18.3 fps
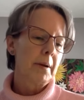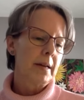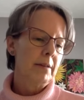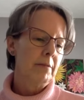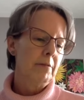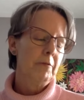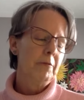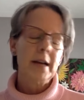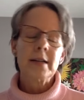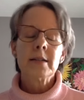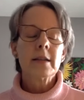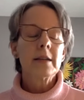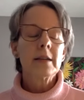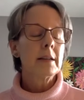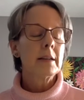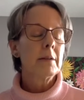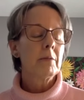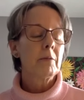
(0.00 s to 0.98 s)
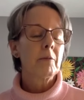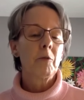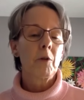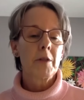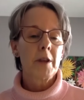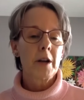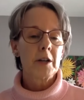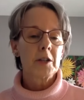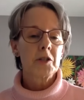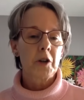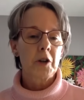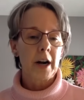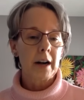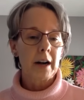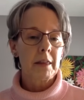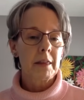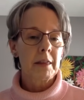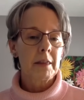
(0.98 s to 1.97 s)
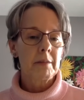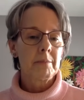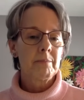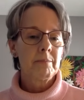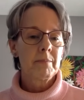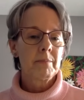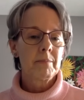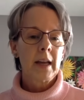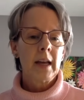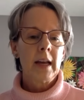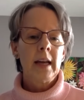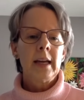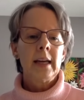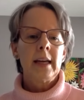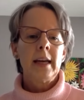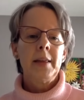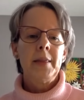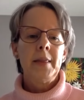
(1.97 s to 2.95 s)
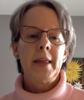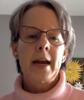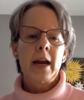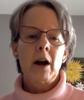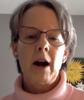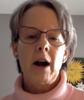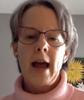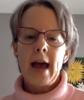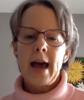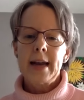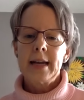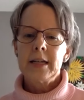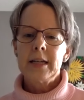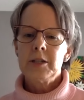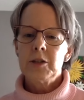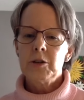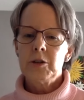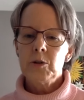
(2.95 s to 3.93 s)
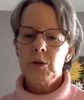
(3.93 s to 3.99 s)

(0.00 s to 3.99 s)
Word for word: invented for their strength and they are added to